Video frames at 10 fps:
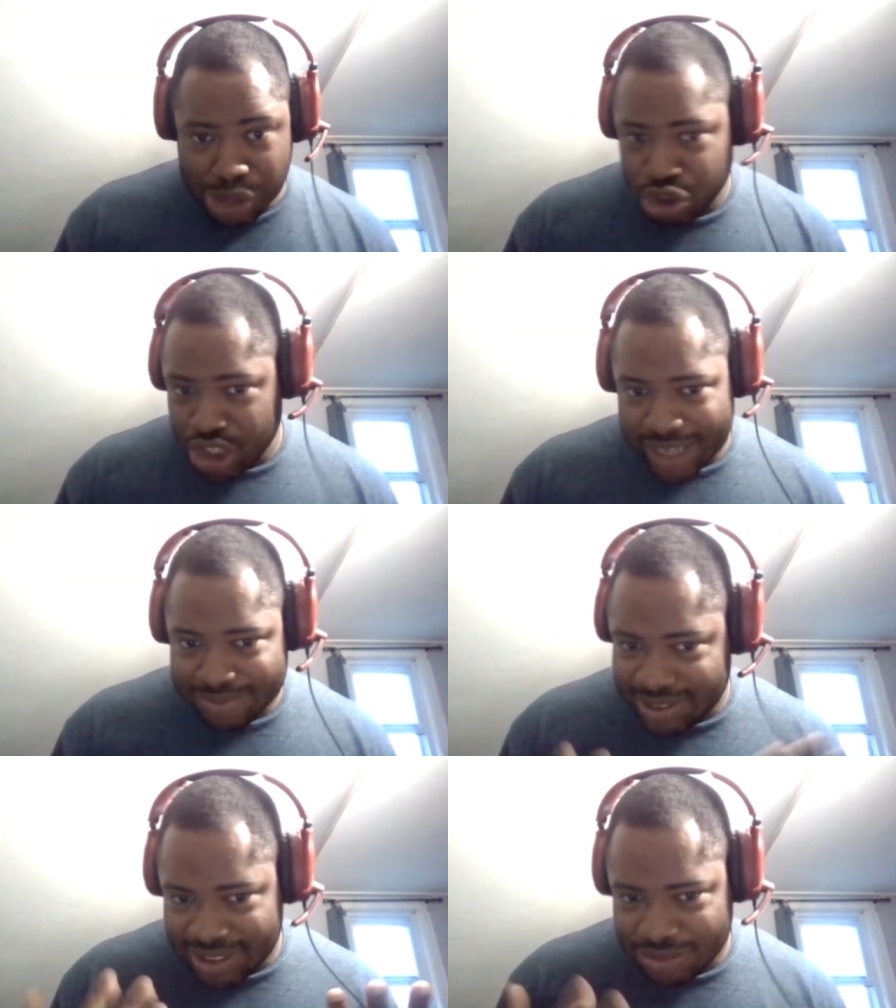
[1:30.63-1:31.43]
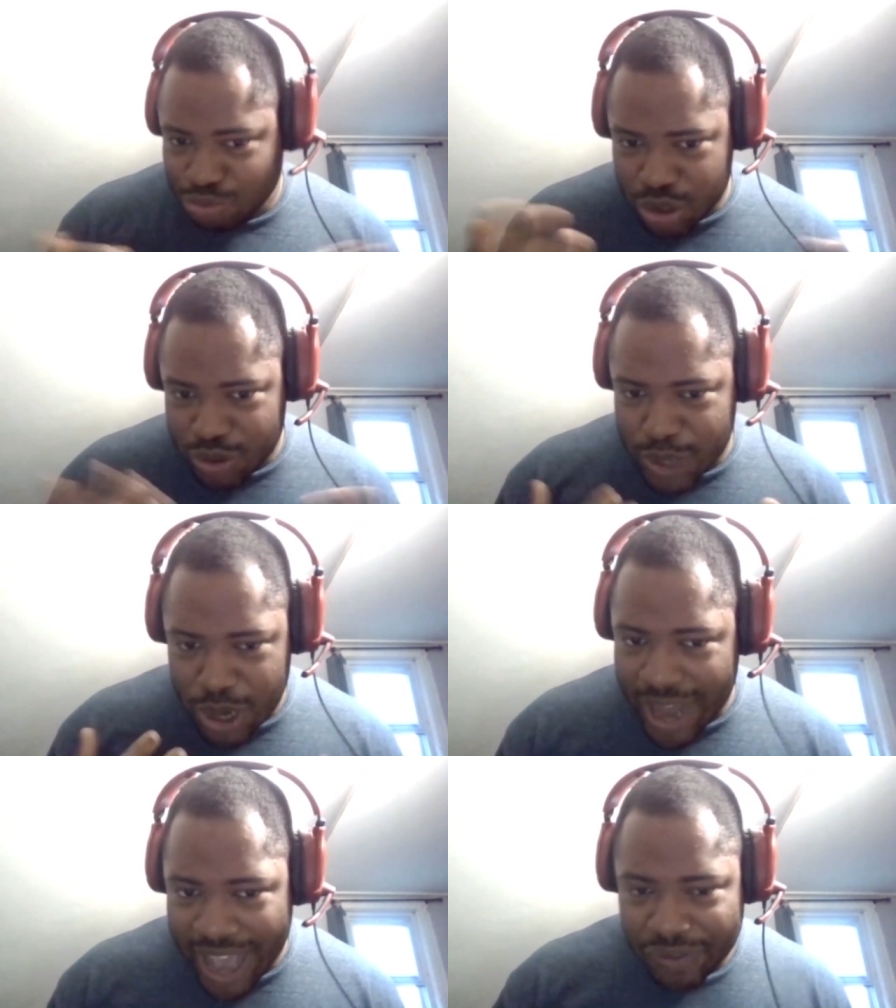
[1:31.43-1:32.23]
Most jobs we
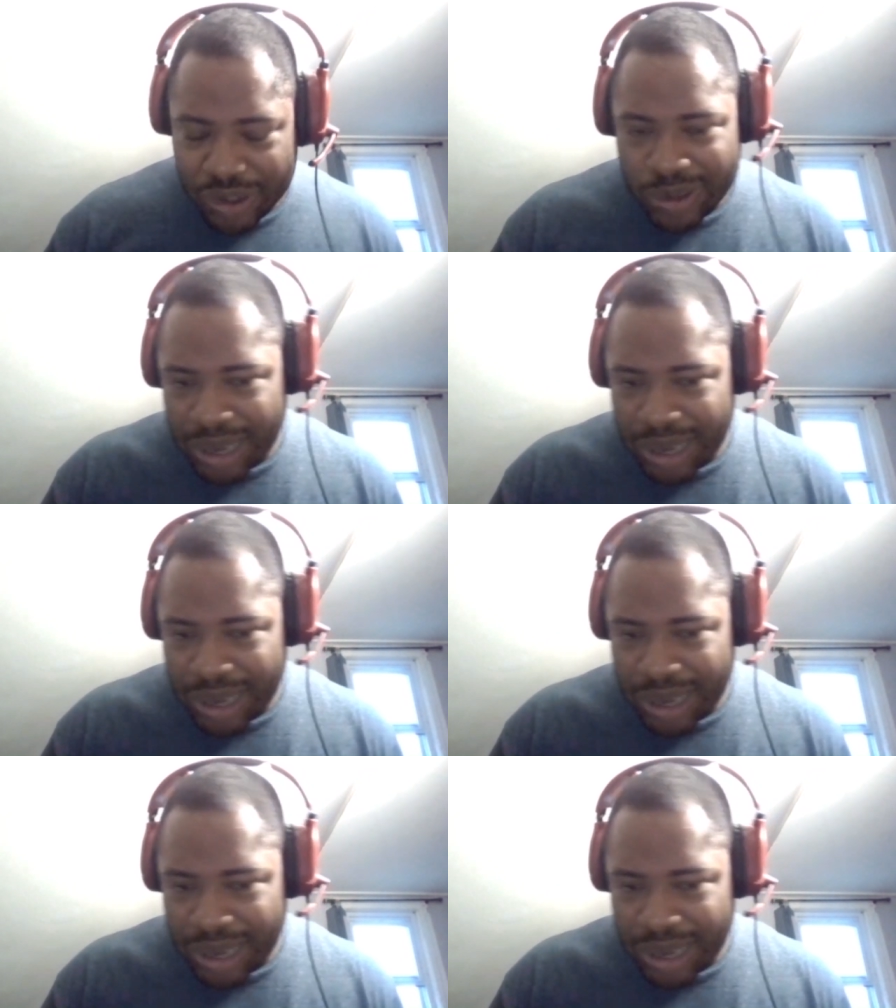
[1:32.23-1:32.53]
don't have to.